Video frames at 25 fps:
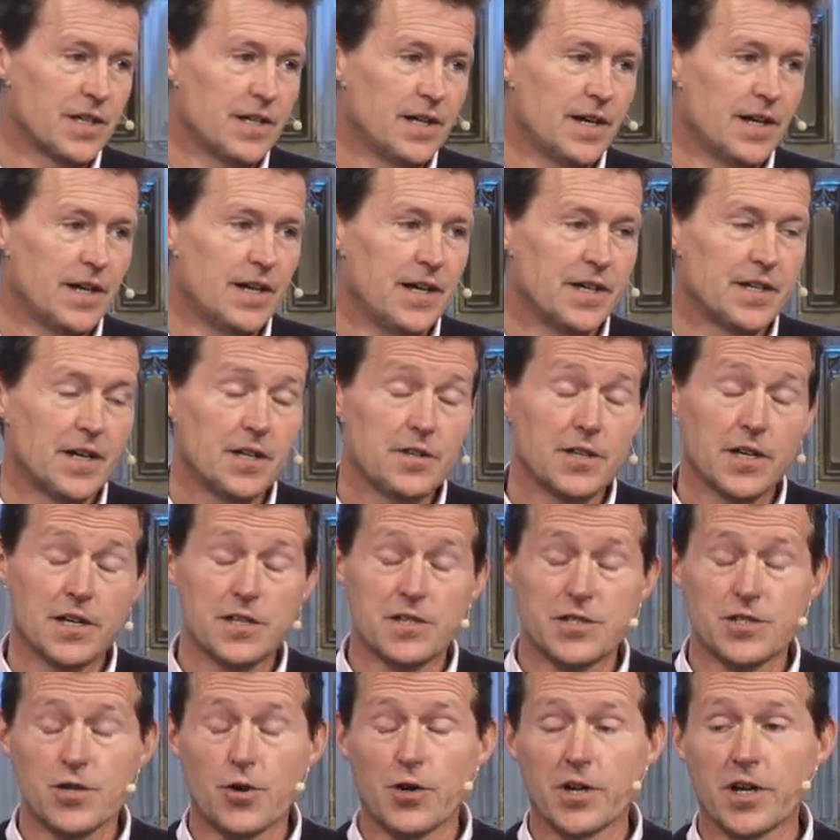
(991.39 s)
And other
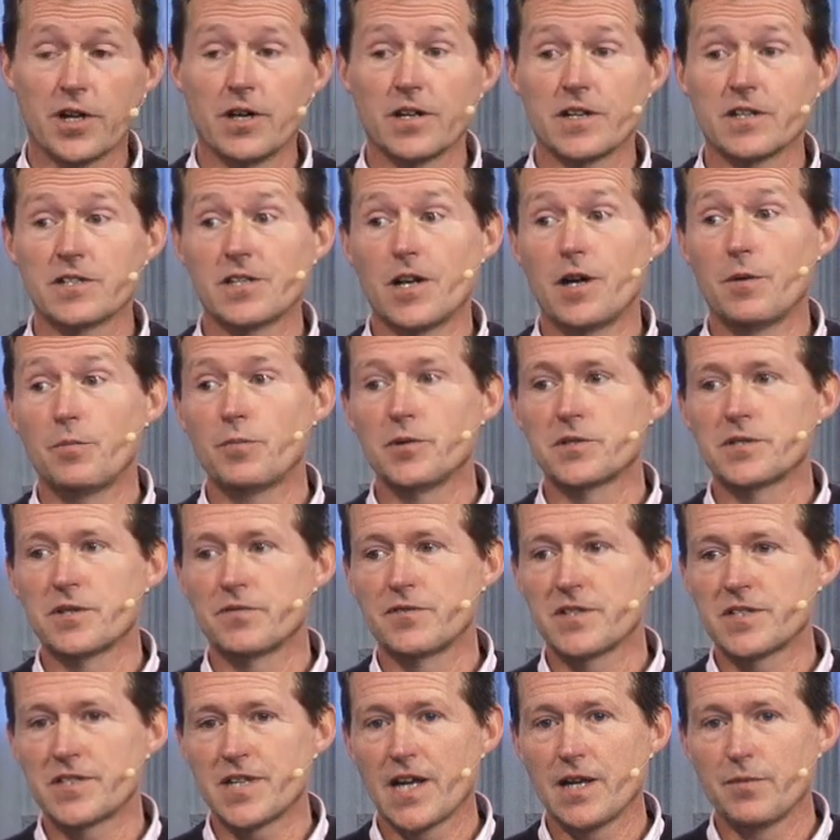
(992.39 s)
historical examples of
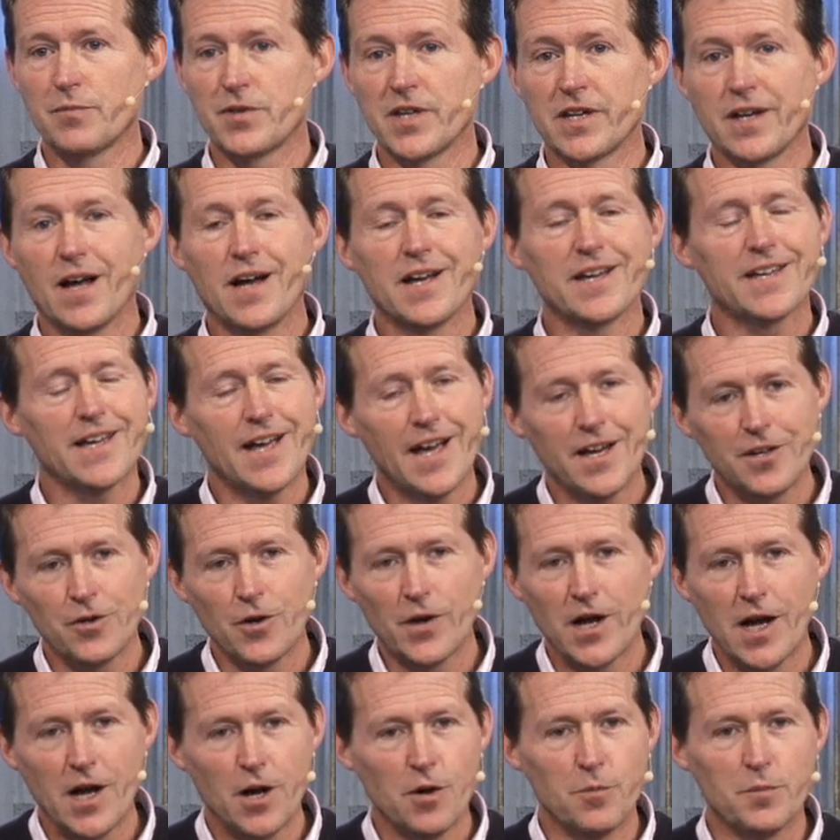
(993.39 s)
the same thing. I
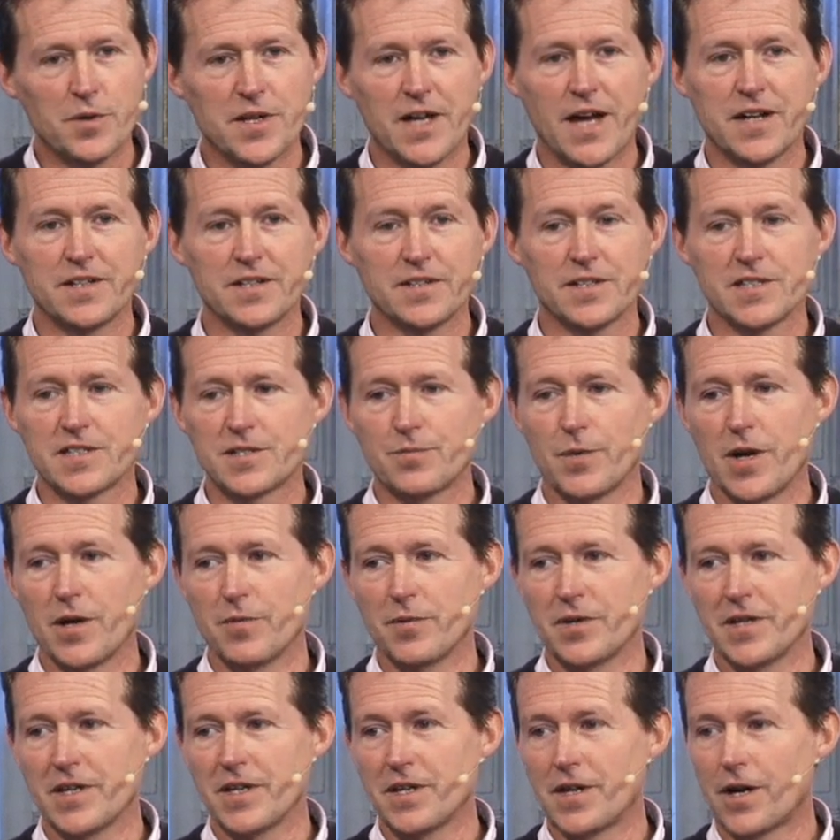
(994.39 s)
cannot help but add at this
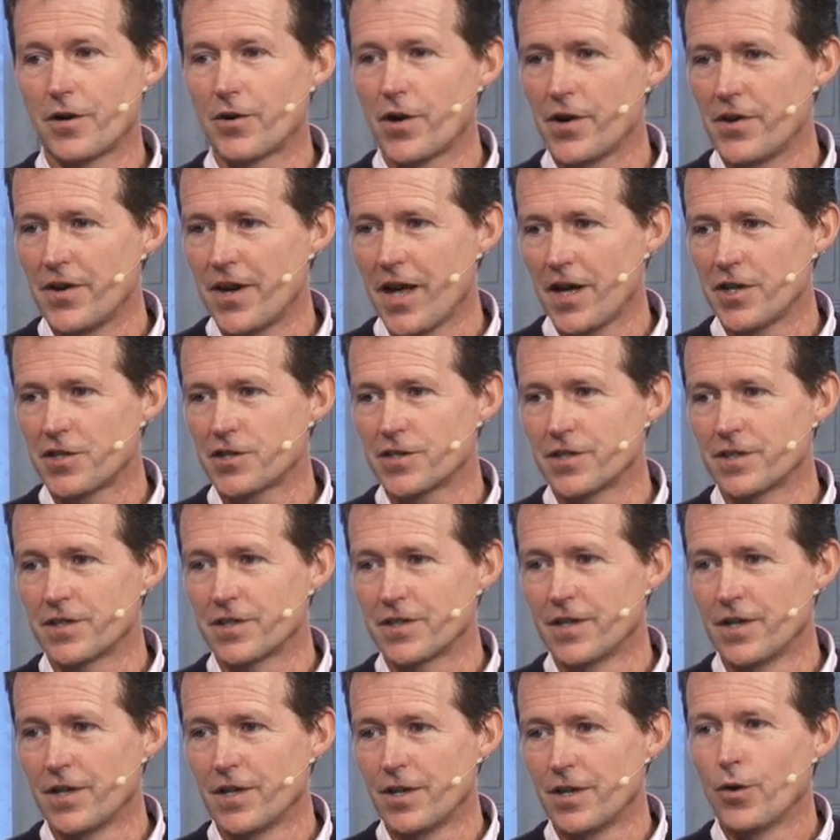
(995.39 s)
moment in our own nation,
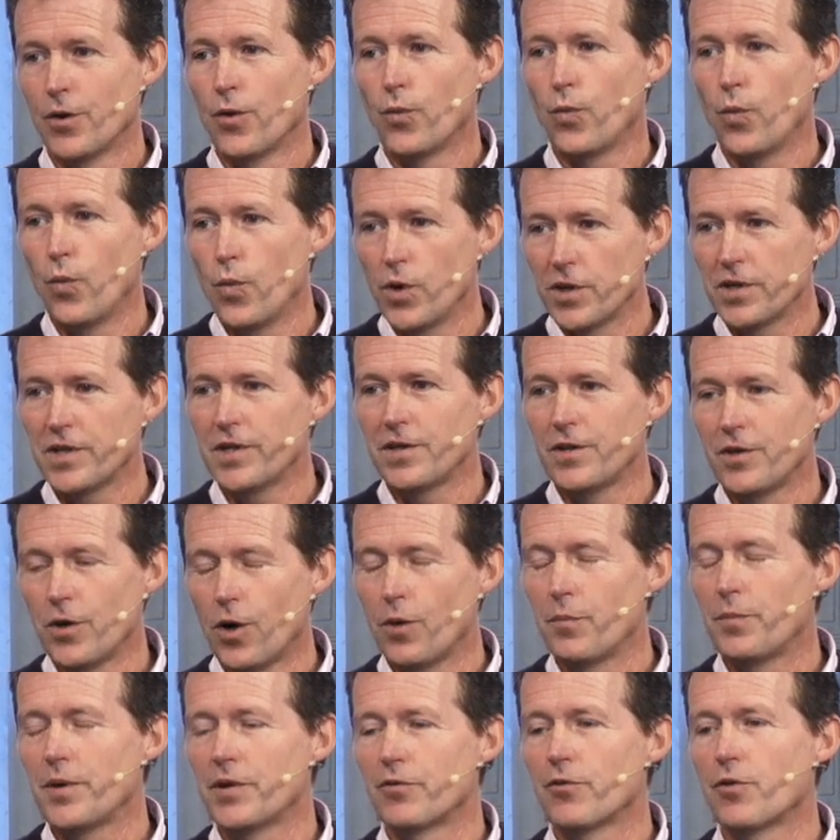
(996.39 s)
would it
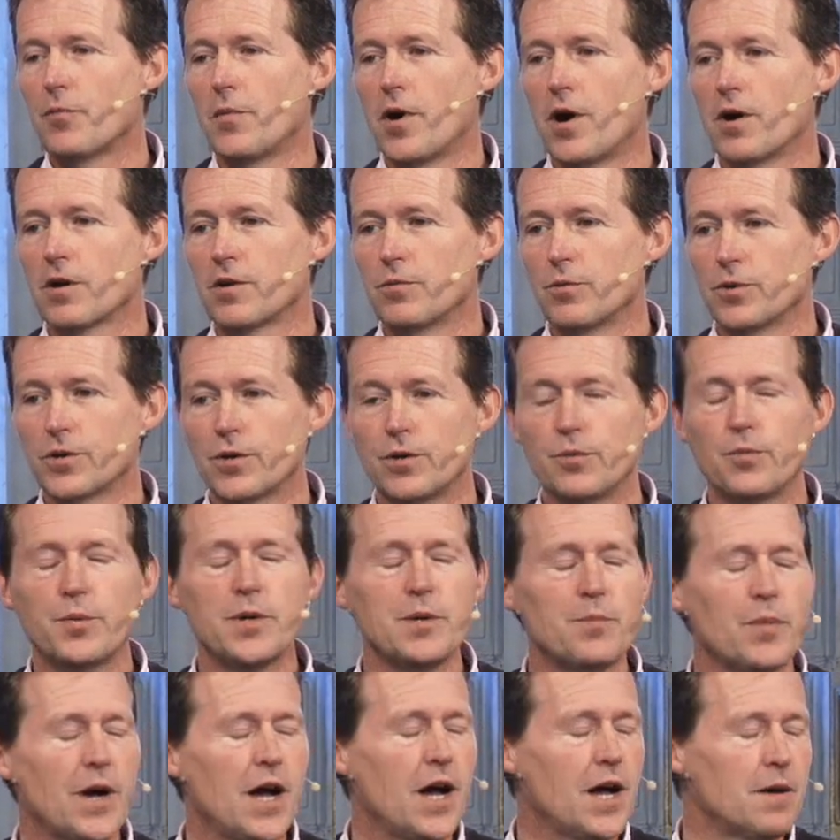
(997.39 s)
not be remarkable? Could
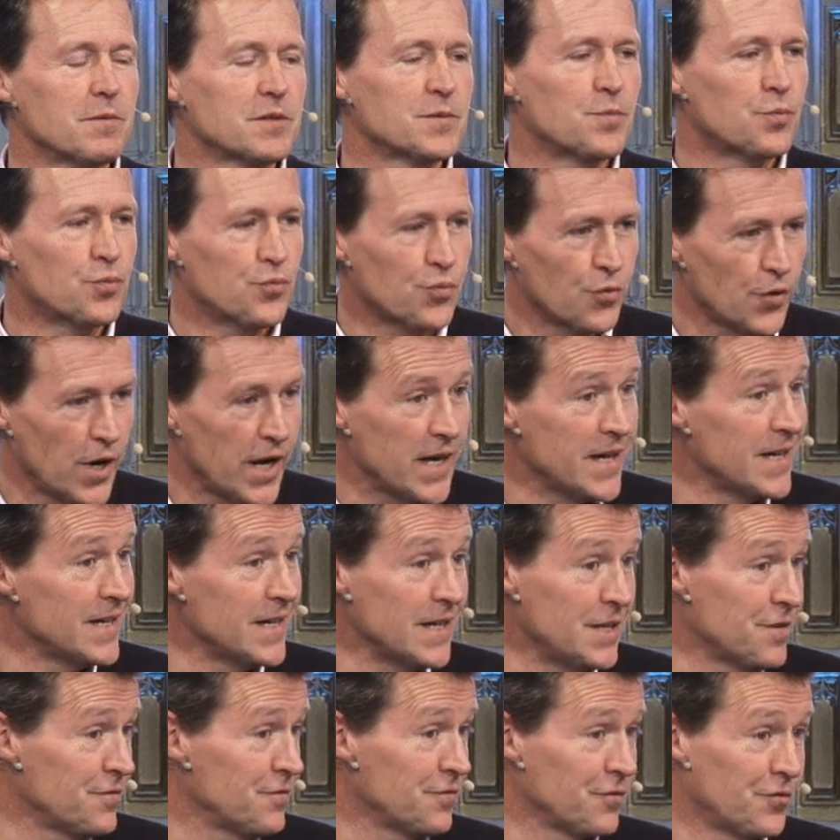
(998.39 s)
we perhaps pray
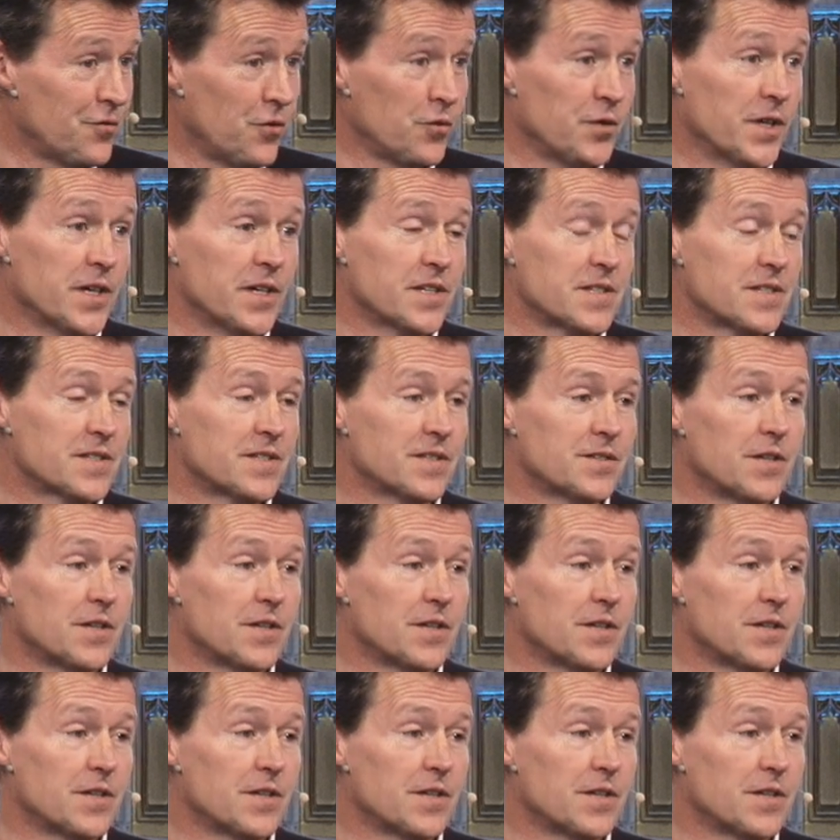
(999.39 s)
even for this?